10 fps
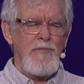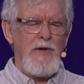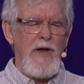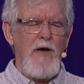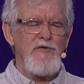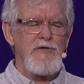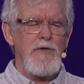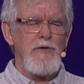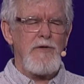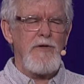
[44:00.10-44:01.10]
and help us to
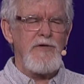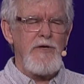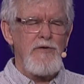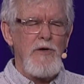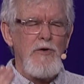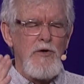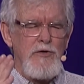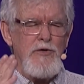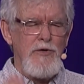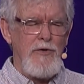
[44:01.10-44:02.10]
look, continue to look
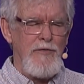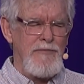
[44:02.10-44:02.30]
to you.